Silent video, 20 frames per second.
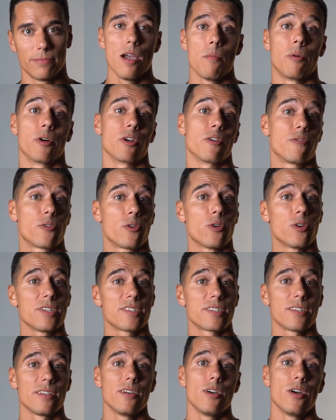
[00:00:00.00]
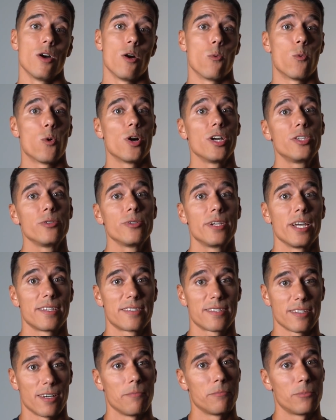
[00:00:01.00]
But of course, avoid to get
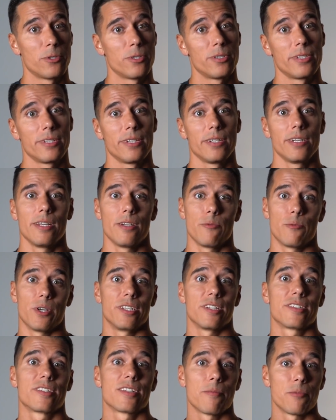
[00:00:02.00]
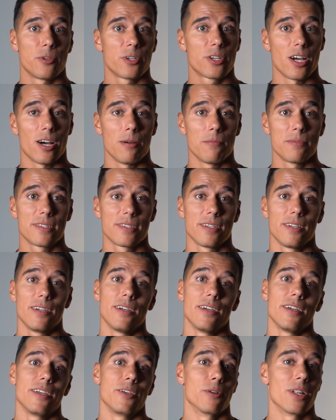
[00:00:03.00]
sunburned. When the summer comes,
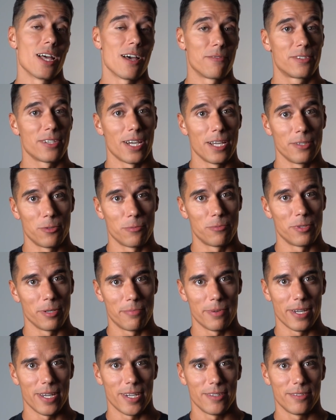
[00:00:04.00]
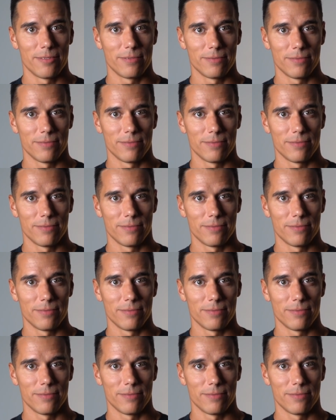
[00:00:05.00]
you'll have time to prepare.